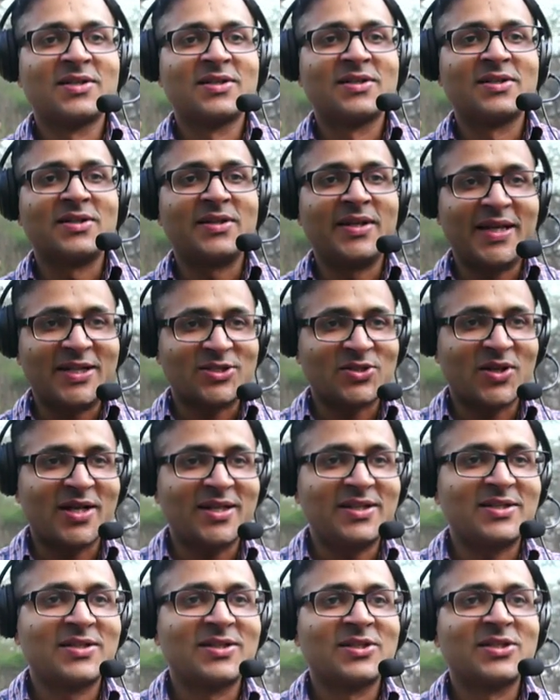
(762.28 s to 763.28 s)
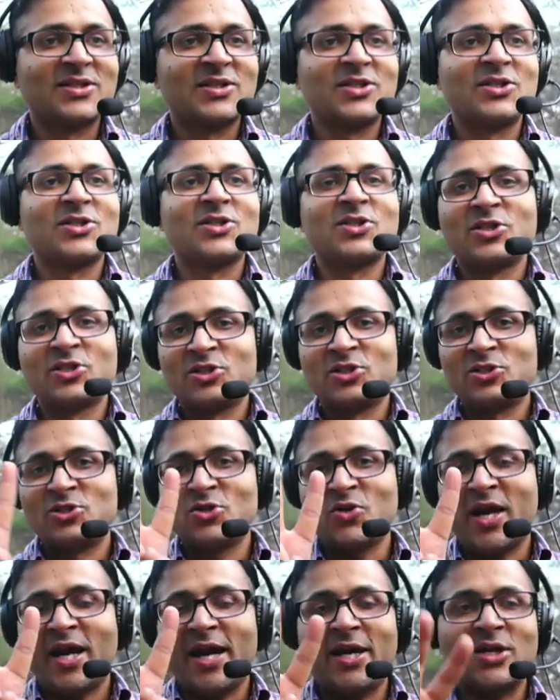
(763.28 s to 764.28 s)
Next slide. 2
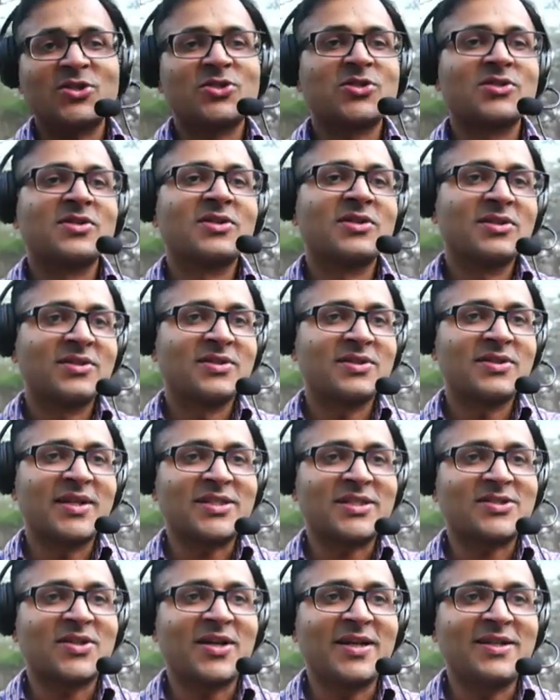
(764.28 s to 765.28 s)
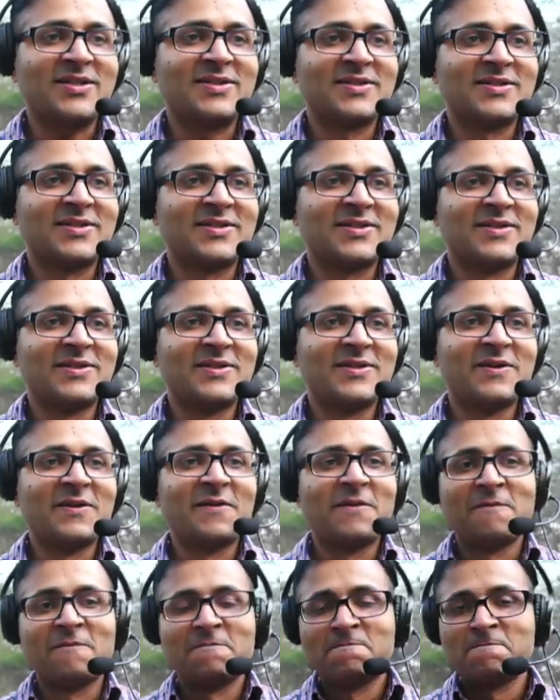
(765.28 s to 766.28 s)
cats. Next slide.
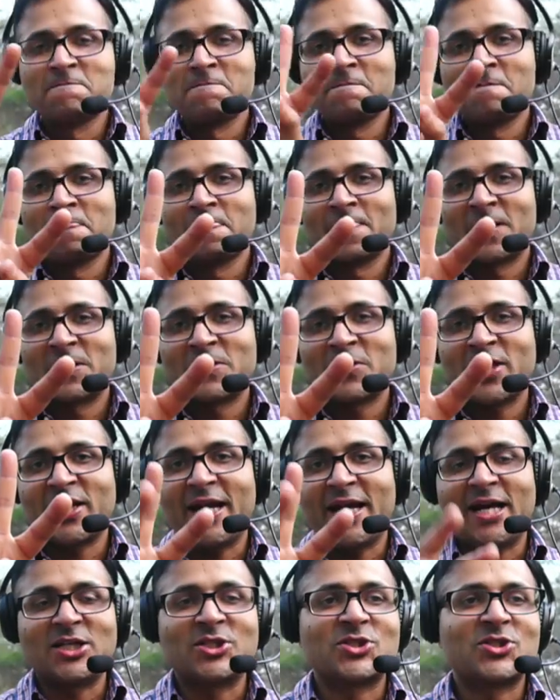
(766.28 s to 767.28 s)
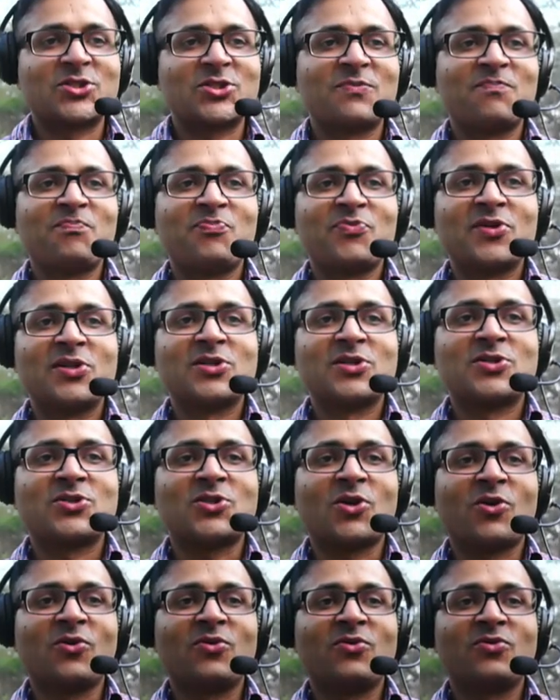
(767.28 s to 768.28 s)
3 cats.
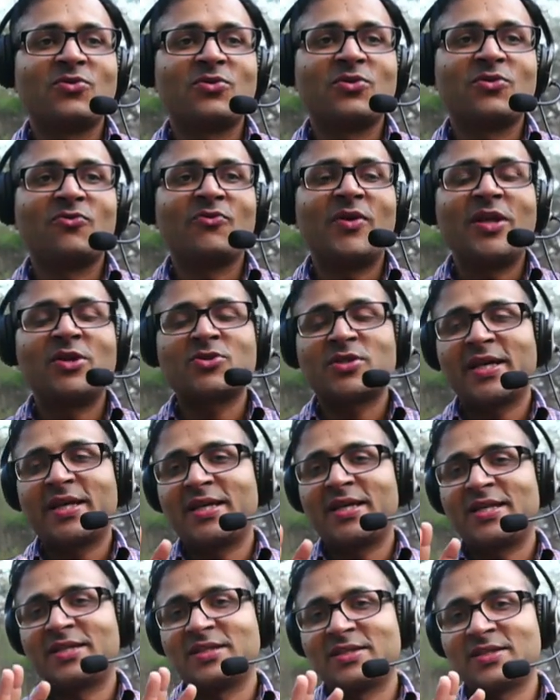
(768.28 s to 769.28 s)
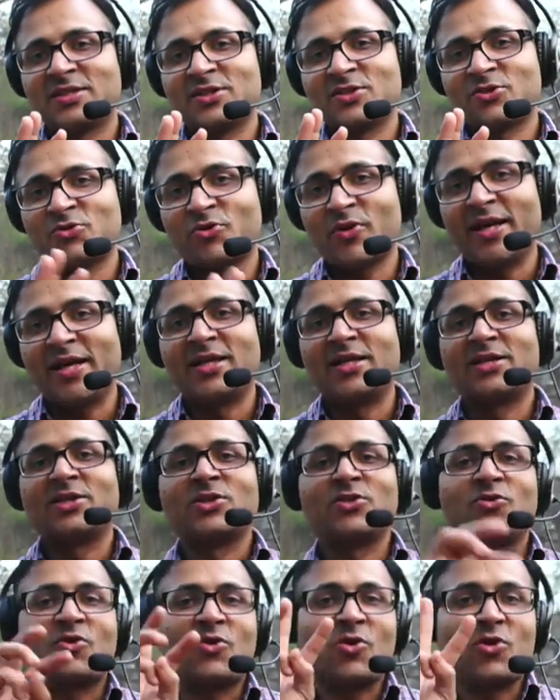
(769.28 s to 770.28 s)
So when you see 3, you
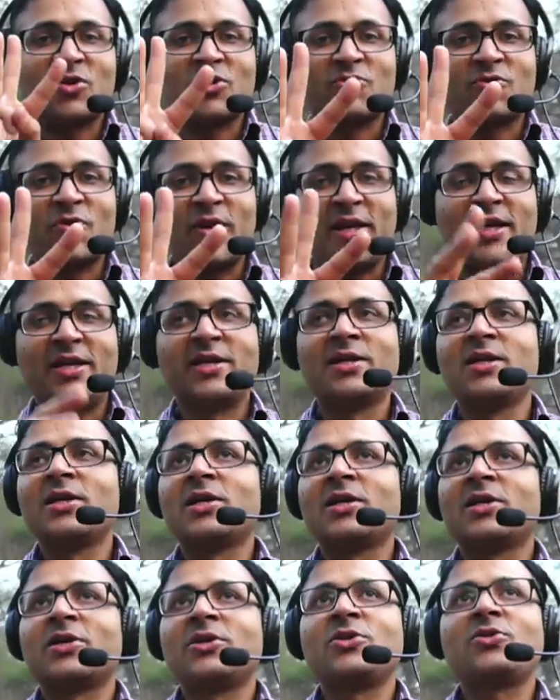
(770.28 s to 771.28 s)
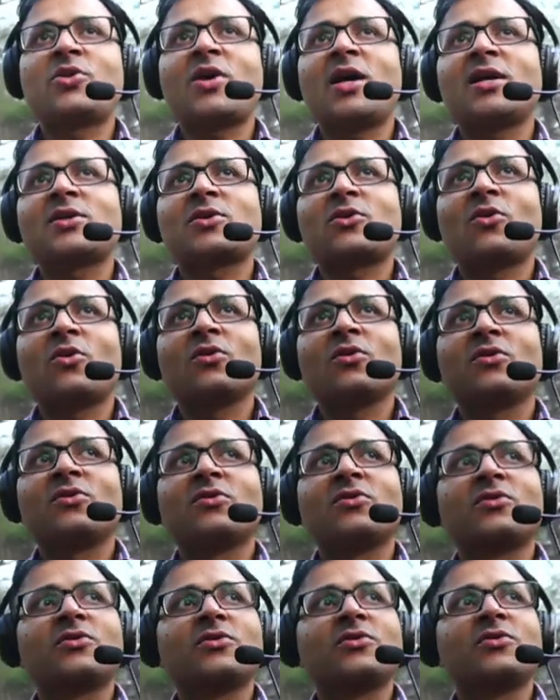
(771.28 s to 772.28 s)
call 3. You can't call
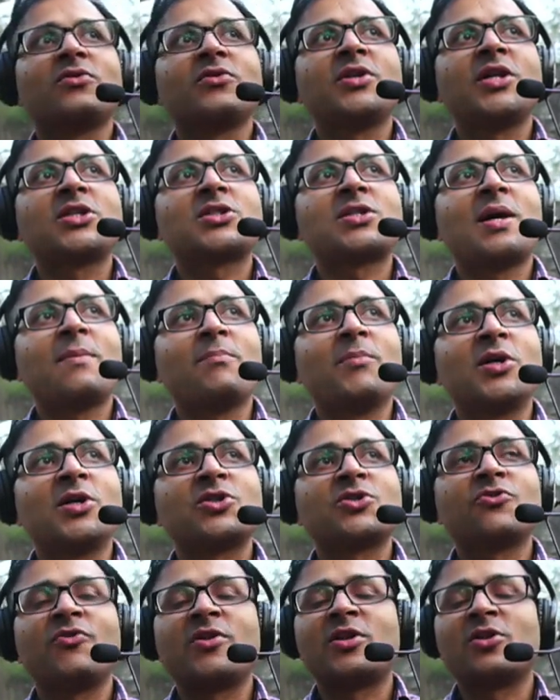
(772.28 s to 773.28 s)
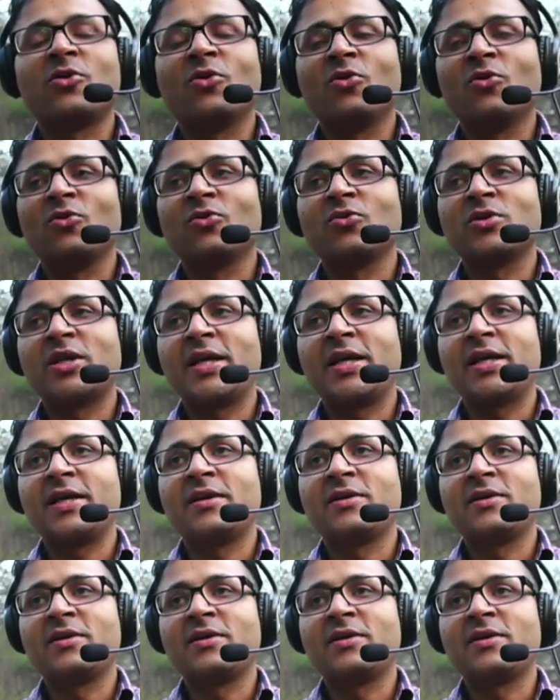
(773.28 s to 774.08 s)
these numbers with all the